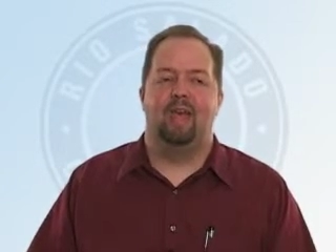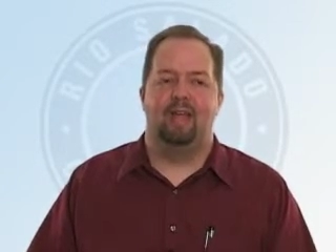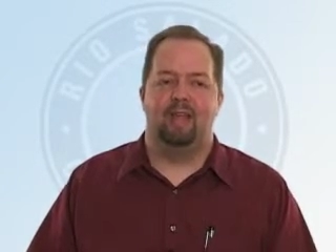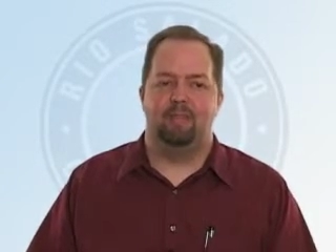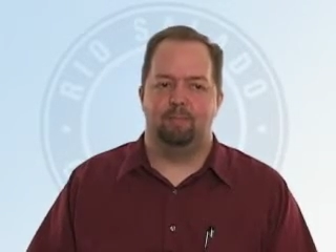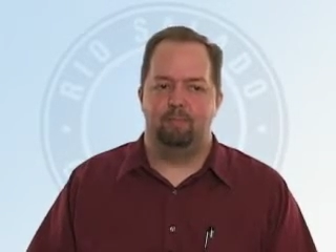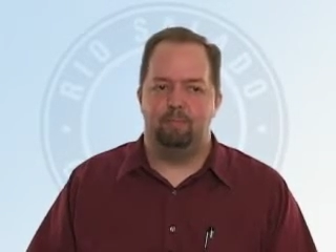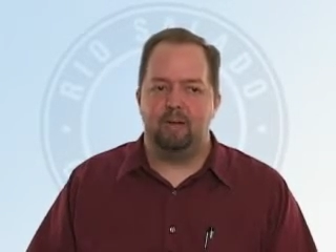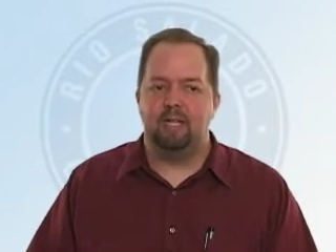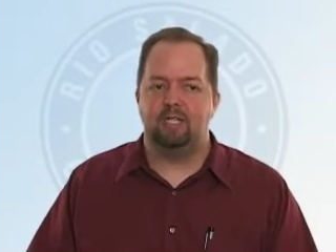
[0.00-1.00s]
And the
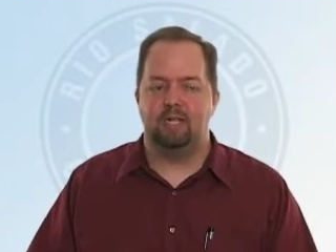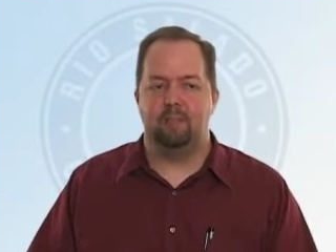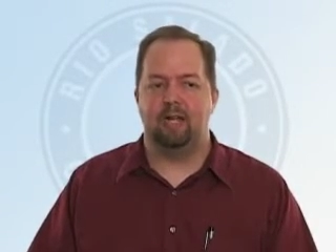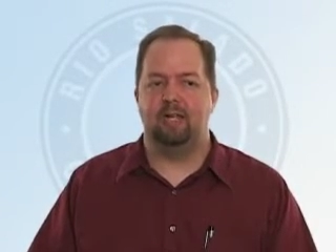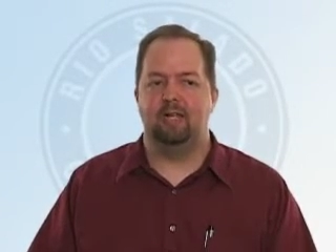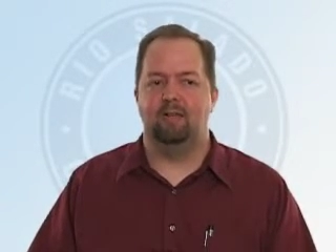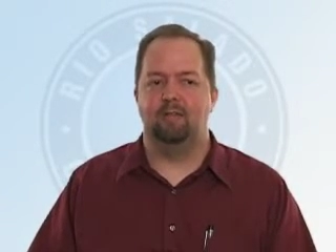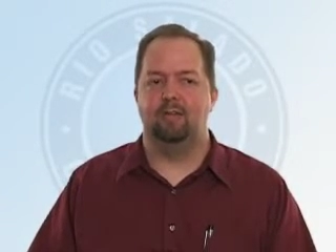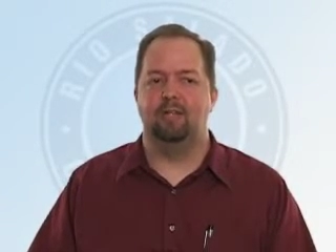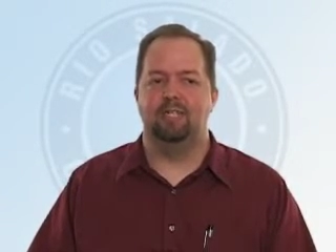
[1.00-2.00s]
biggest tip I can give
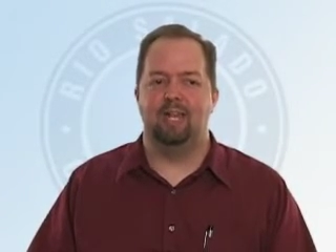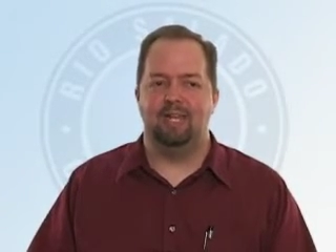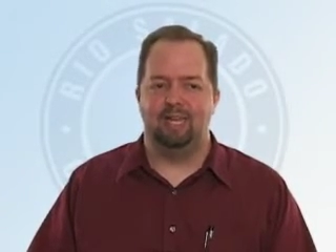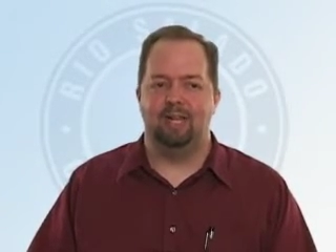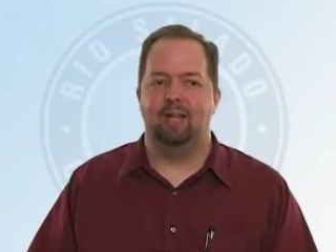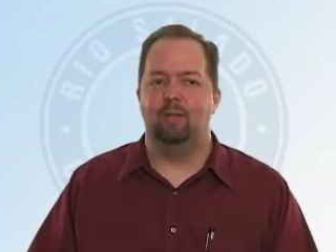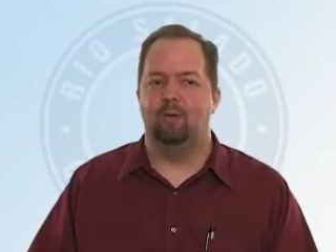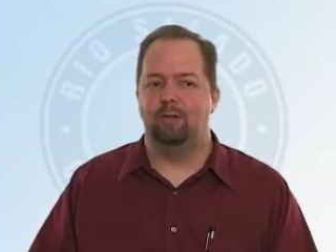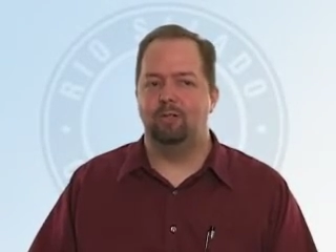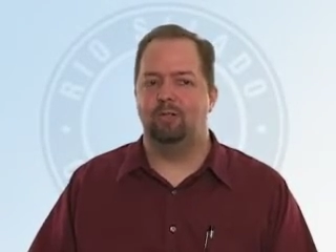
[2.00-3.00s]
you is take ELN
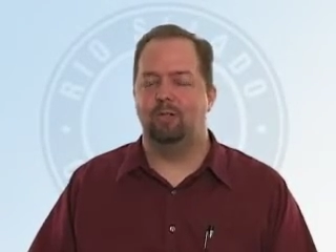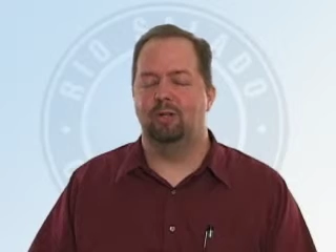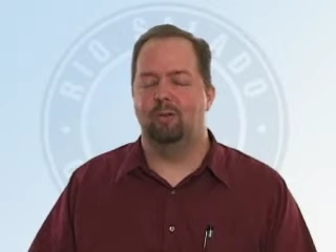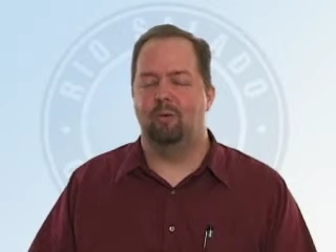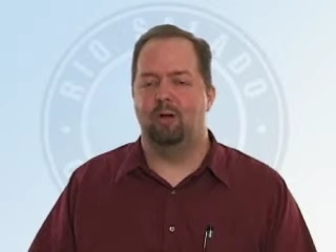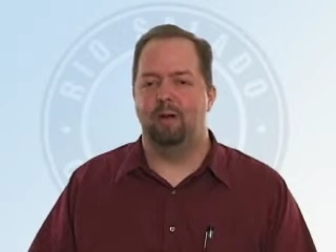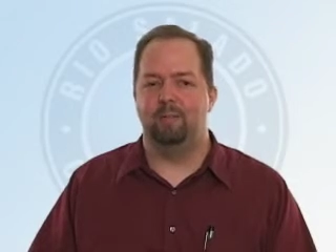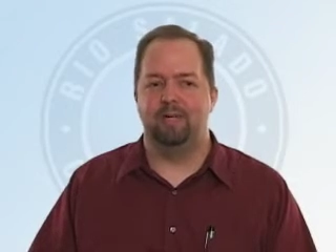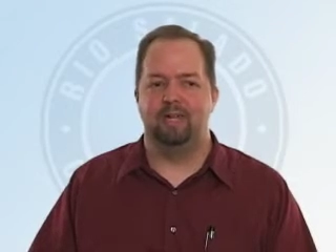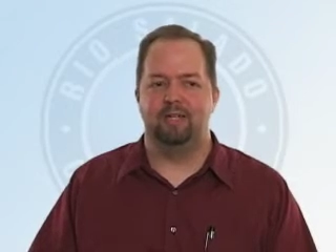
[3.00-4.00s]
102 to learn more
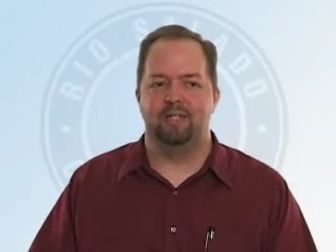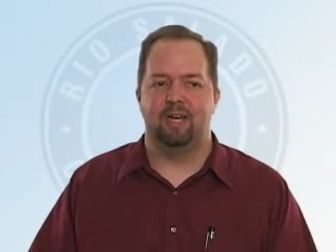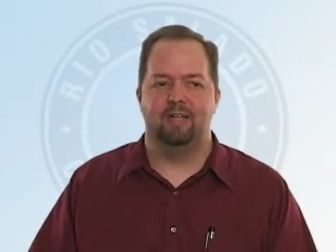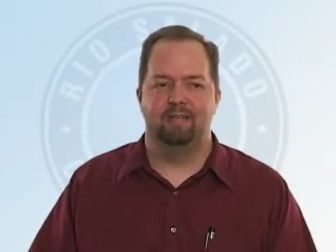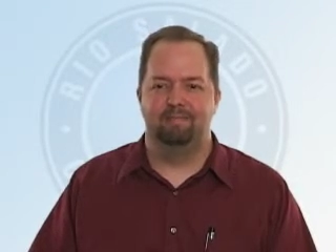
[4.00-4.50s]
about media design.